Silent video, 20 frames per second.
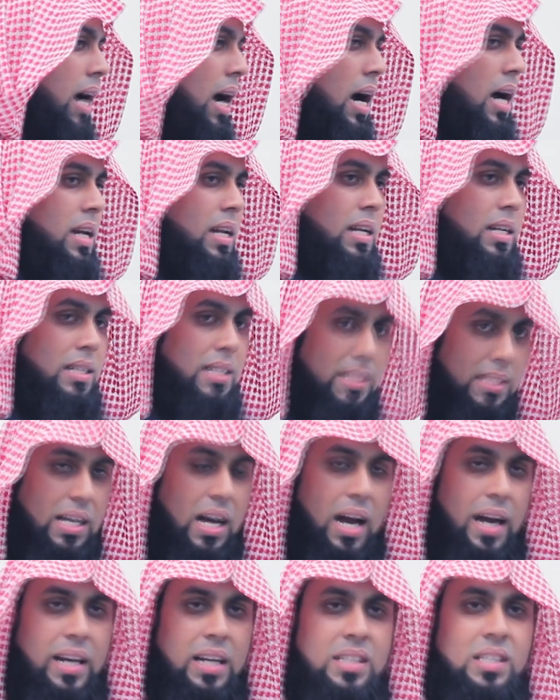carnal
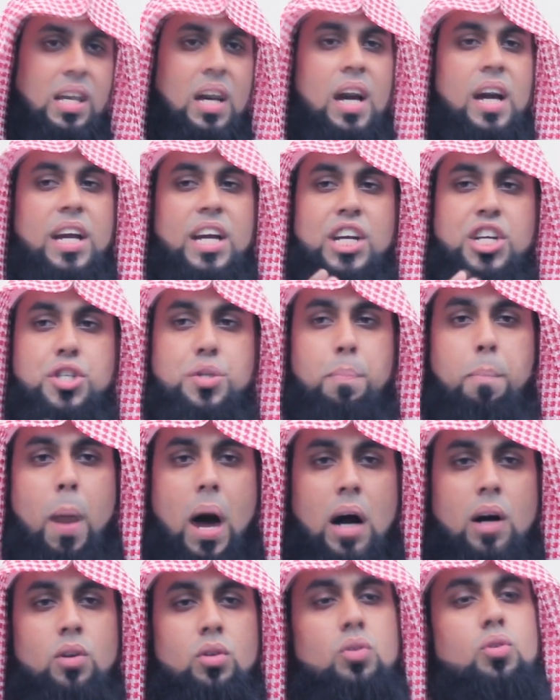desires, he is
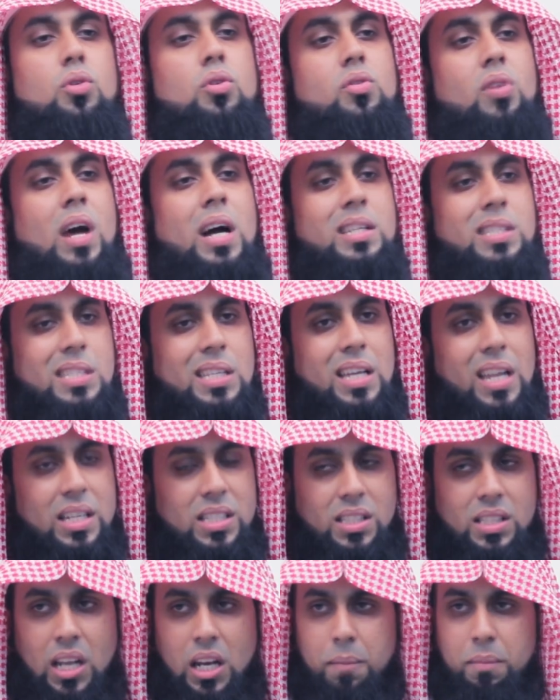bound to
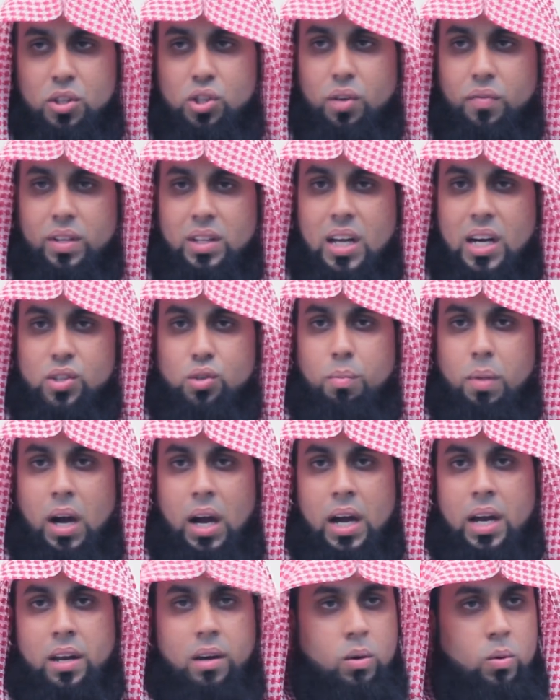transgress the limits of Allah
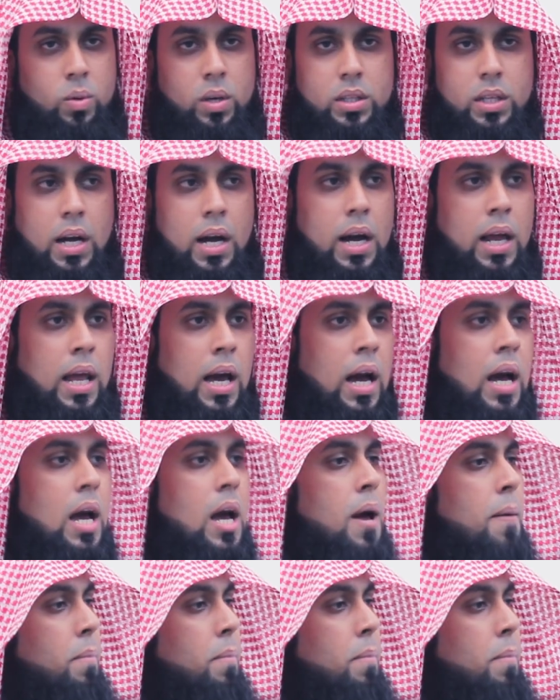subhanahu wa ta'ala.